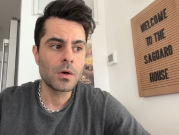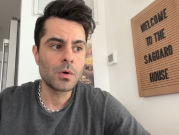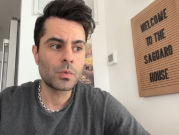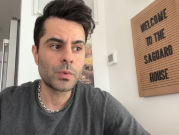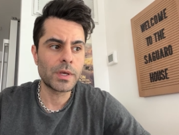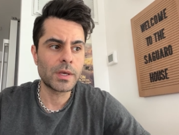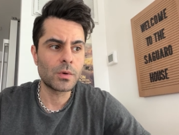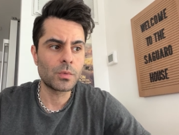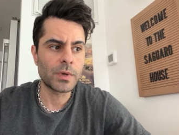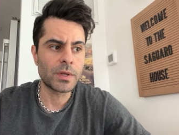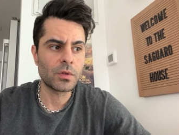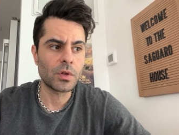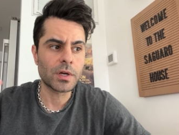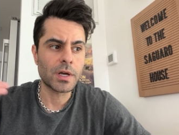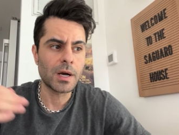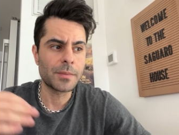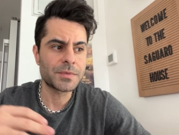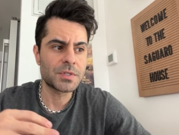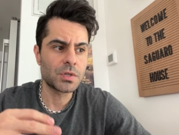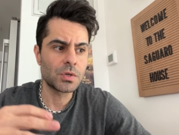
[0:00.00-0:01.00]
we, we look
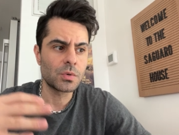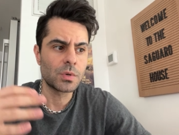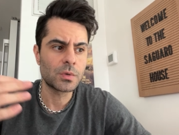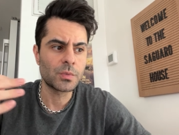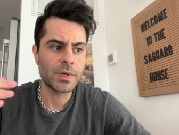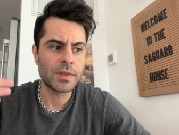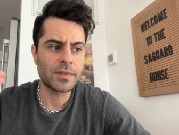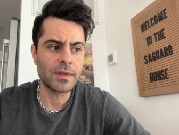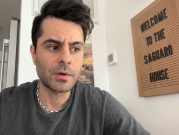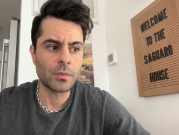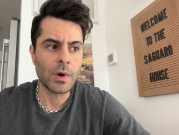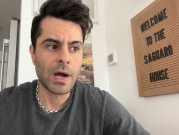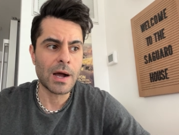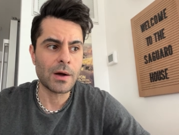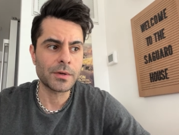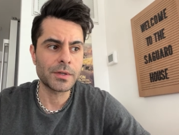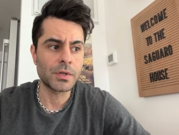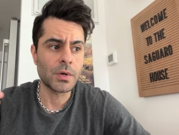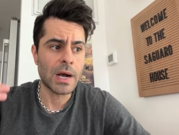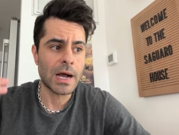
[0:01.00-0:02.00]
up to and we think,
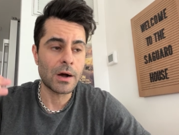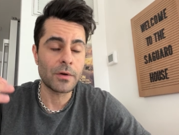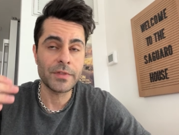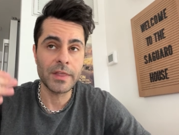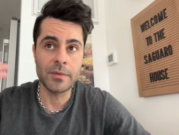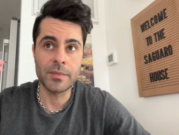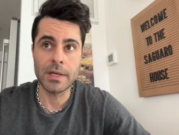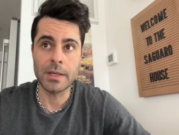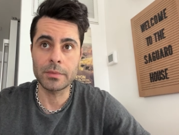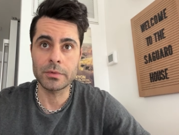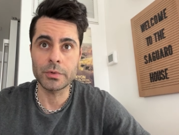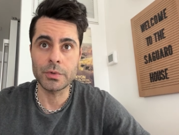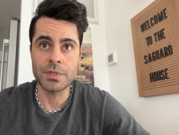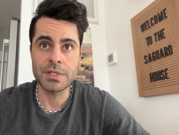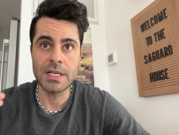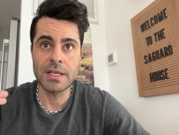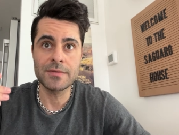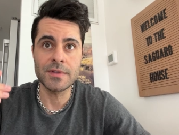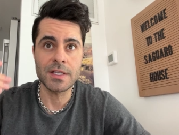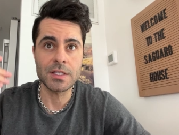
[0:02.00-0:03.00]
wow, you know, how have they been able to
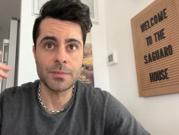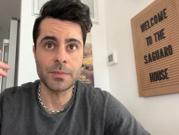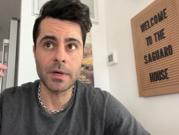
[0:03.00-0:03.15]
achieve this?